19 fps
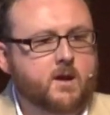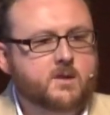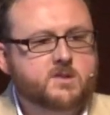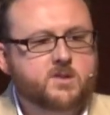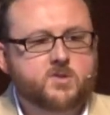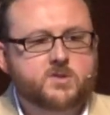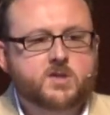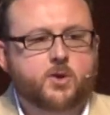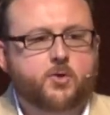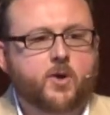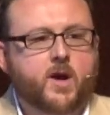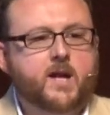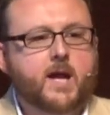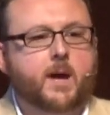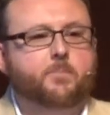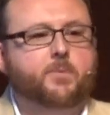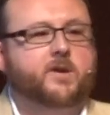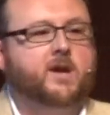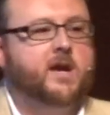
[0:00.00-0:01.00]
And so it's a
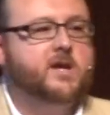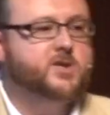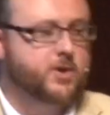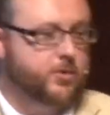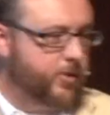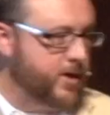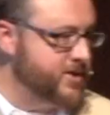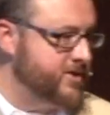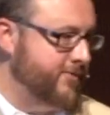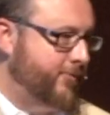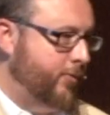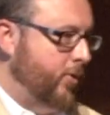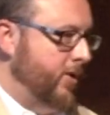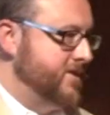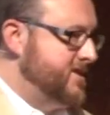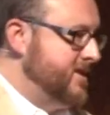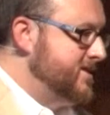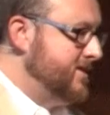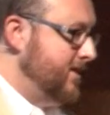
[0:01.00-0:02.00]
great application question
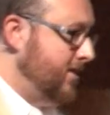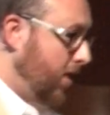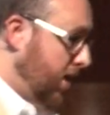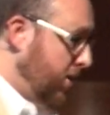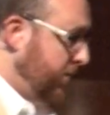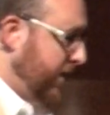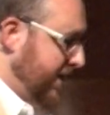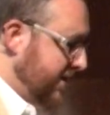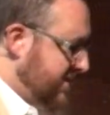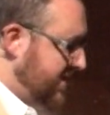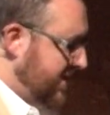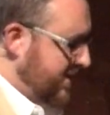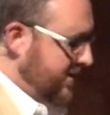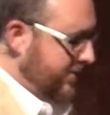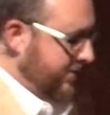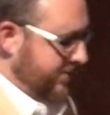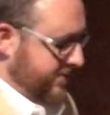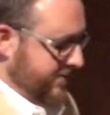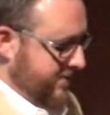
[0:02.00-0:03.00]
for us, isn't it? Are we
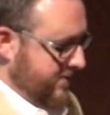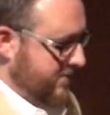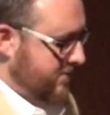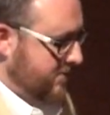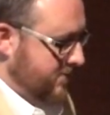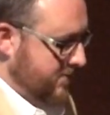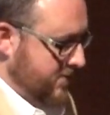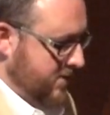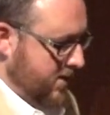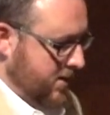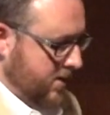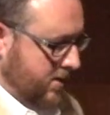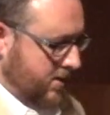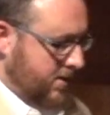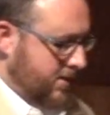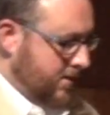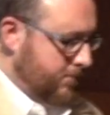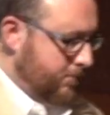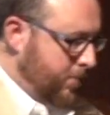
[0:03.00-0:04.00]
attentive?
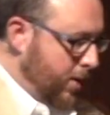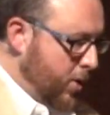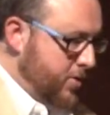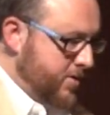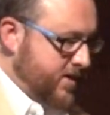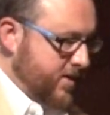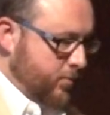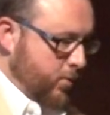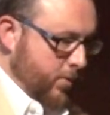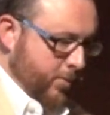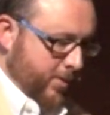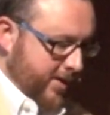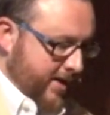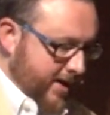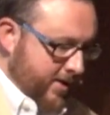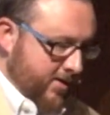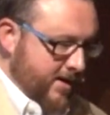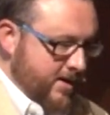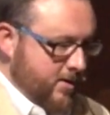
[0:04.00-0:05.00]
Both when
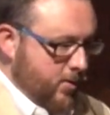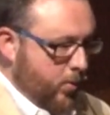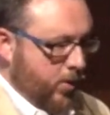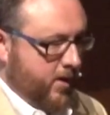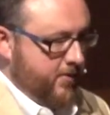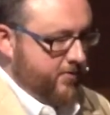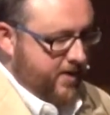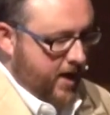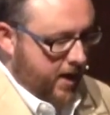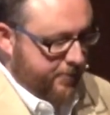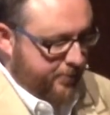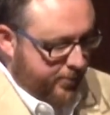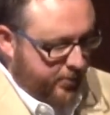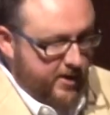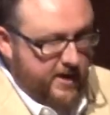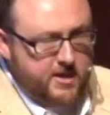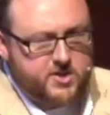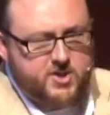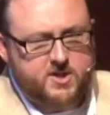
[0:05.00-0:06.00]
we're hearing the Word of God
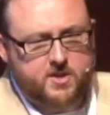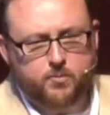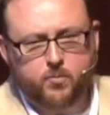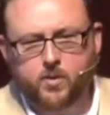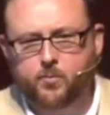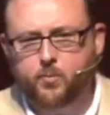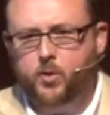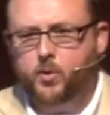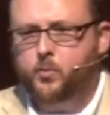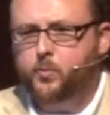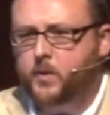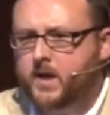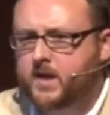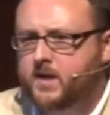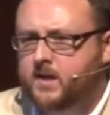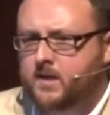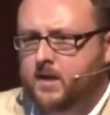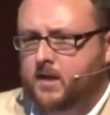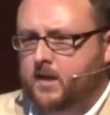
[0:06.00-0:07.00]
preached and when we're
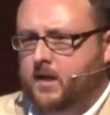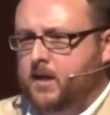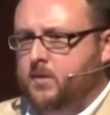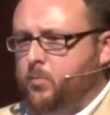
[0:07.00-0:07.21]
reading it